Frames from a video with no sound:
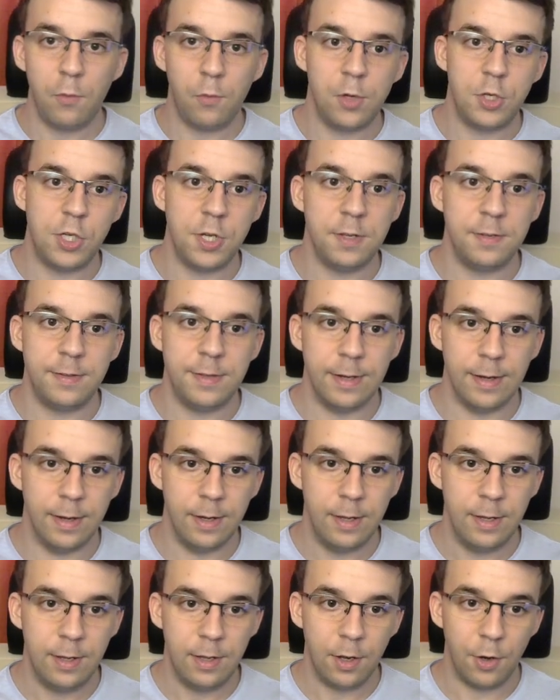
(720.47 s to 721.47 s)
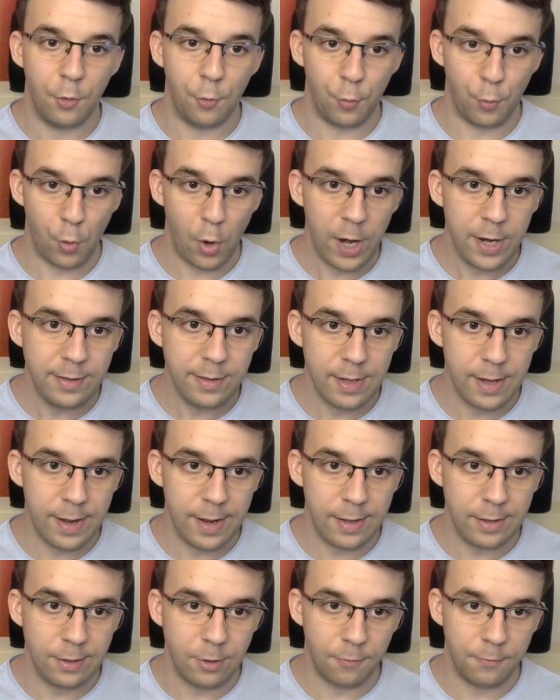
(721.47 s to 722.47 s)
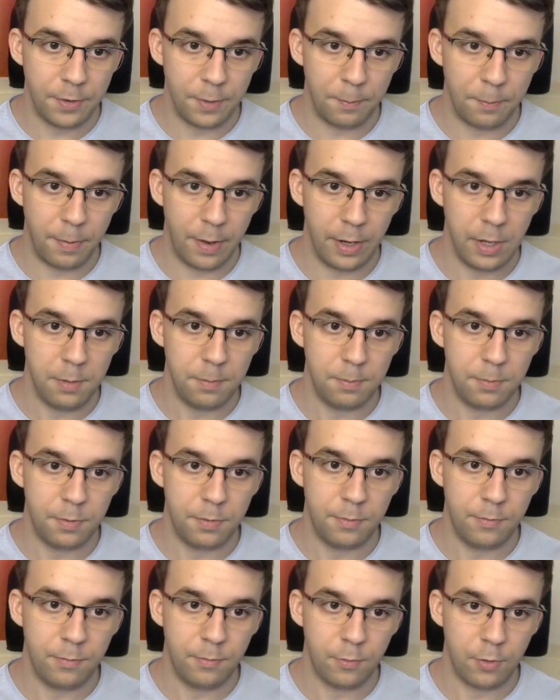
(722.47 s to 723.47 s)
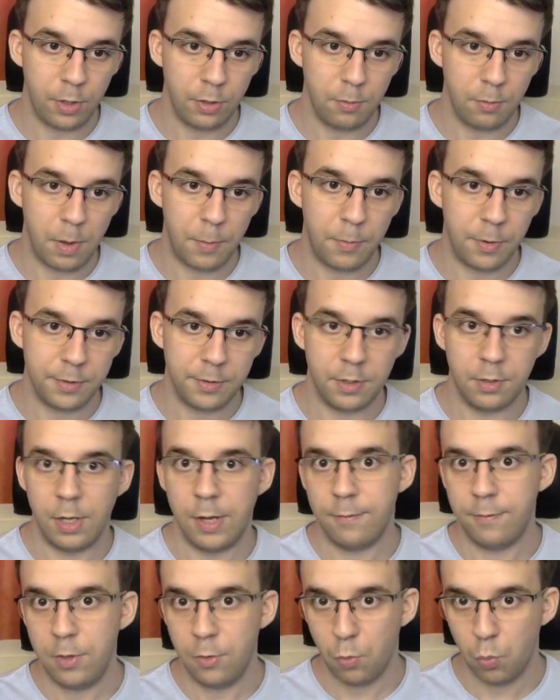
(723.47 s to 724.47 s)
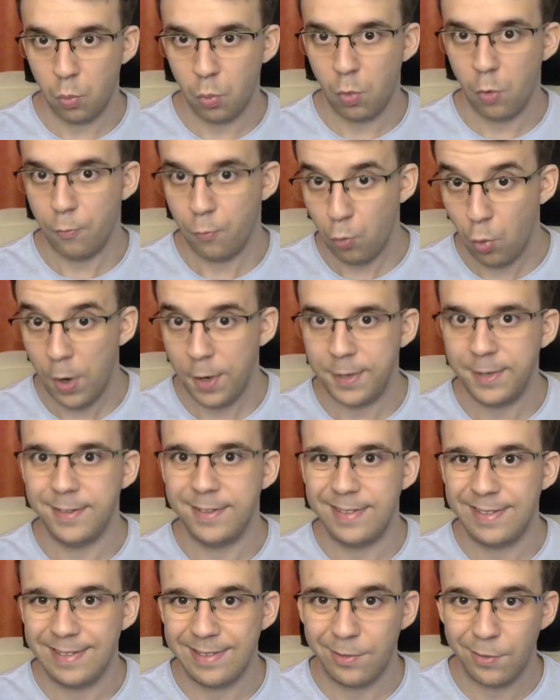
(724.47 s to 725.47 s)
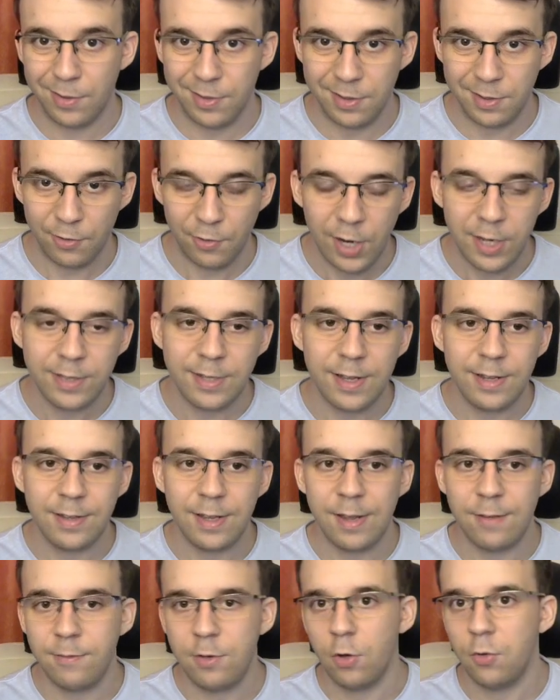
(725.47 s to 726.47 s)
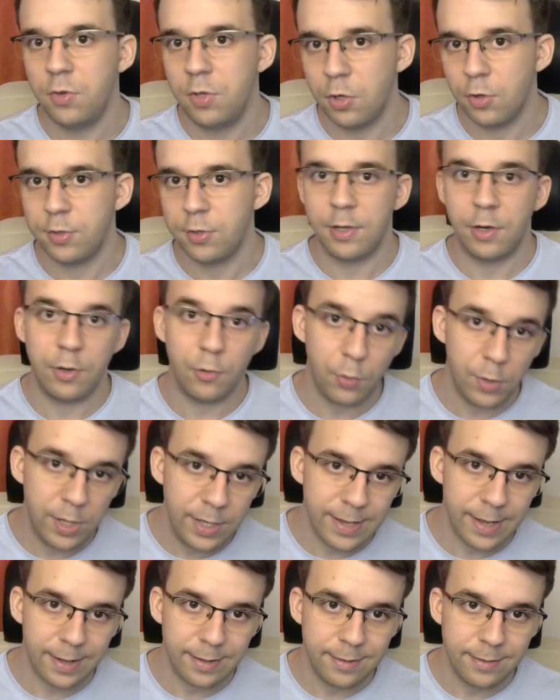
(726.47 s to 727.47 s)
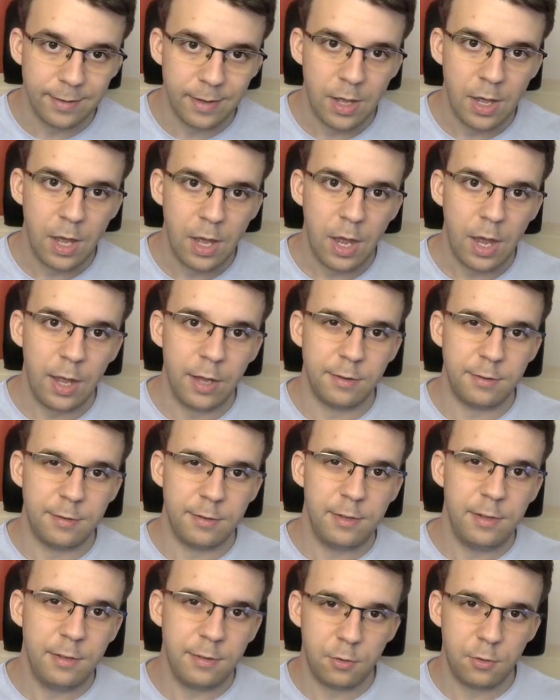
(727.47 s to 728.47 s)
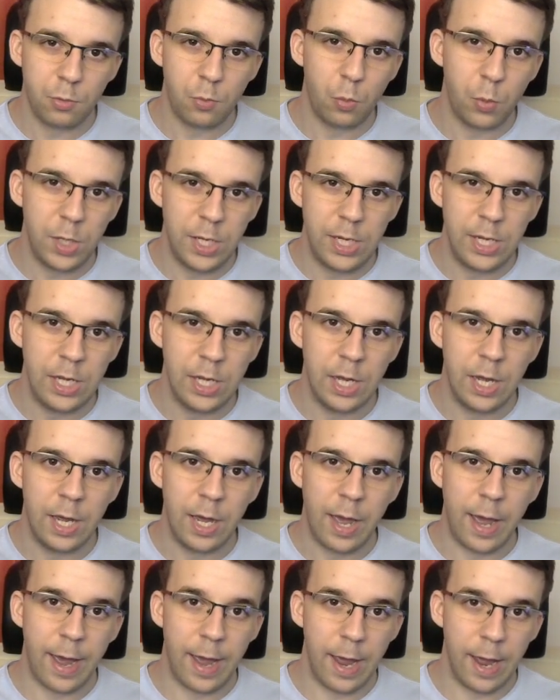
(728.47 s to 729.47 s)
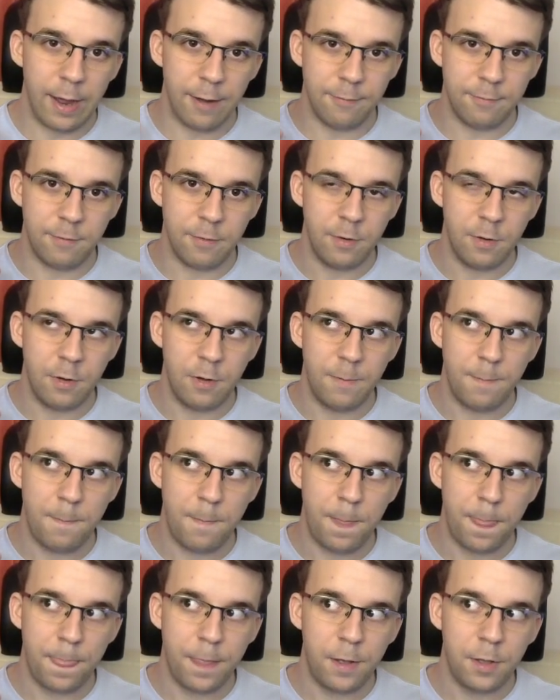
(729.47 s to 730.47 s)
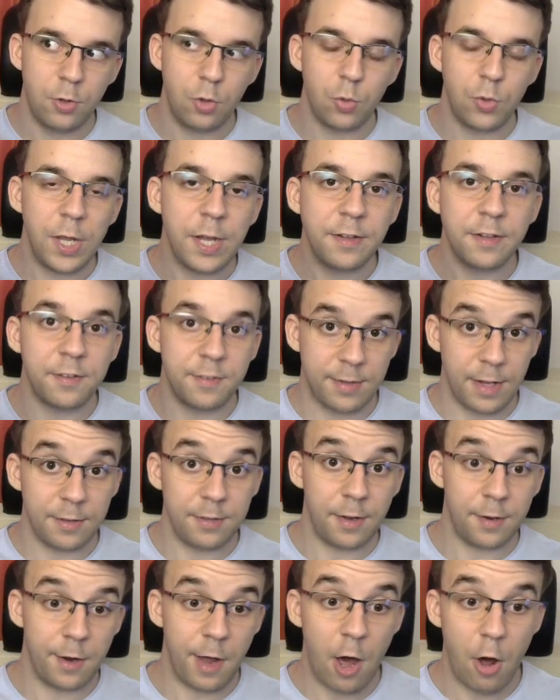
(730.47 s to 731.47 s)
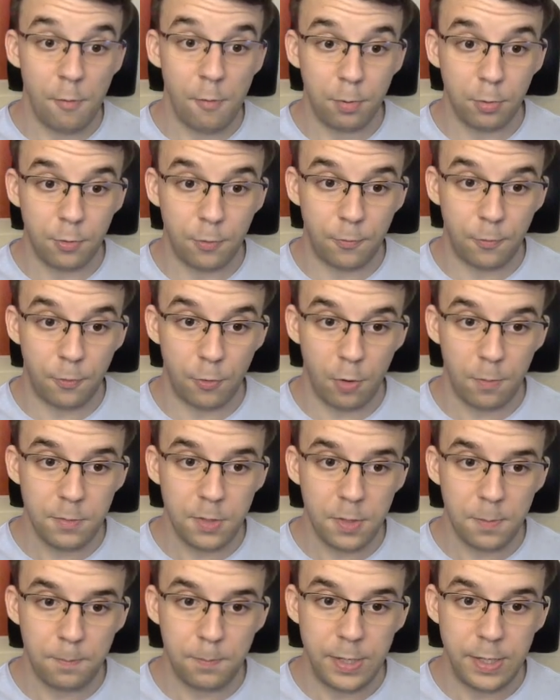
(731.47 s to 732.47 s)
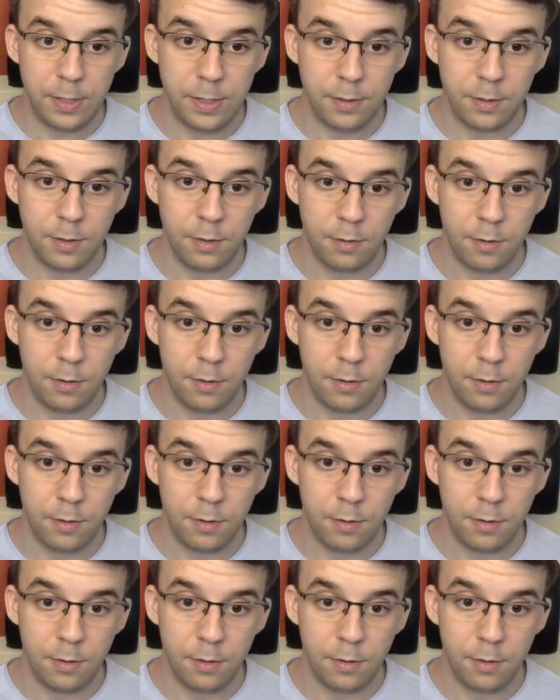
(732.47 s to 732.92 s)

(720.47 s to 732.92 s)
which is the right end of the pipe. Right? Remember the fd of 1 is the right end, fd of 0 is the read end. And since we have to take the standard output from the ping